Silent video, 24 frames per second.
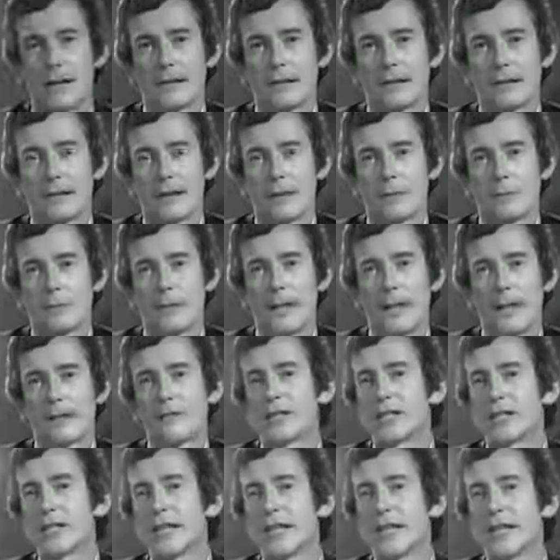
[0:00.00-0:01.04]
Tonight we
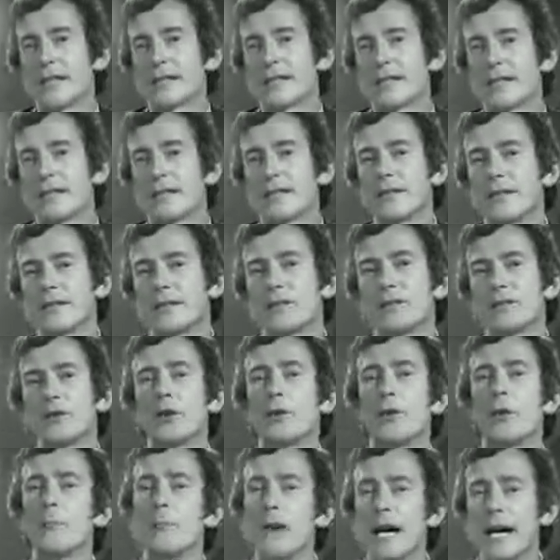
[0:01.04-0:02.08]
have as a guest in the
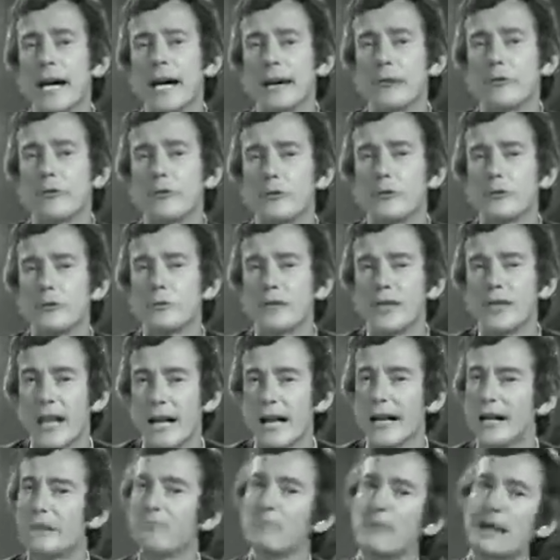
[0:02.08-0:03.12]
studio a man of whom
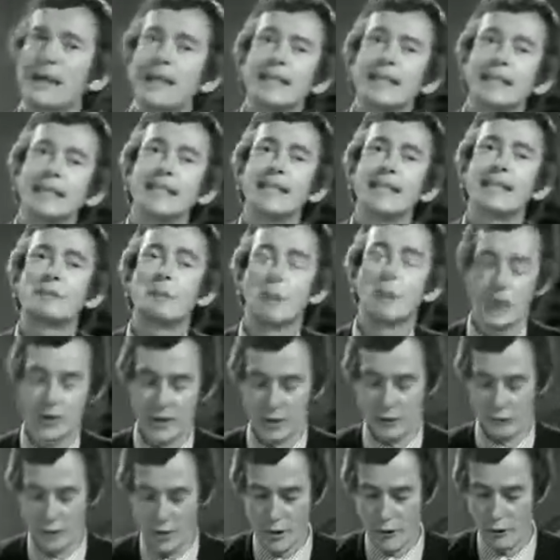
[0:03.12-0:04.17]
Time magazine
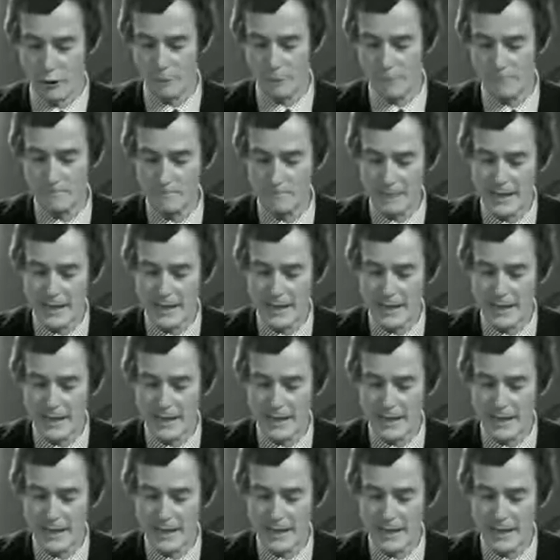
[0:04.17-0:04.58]
once wrote,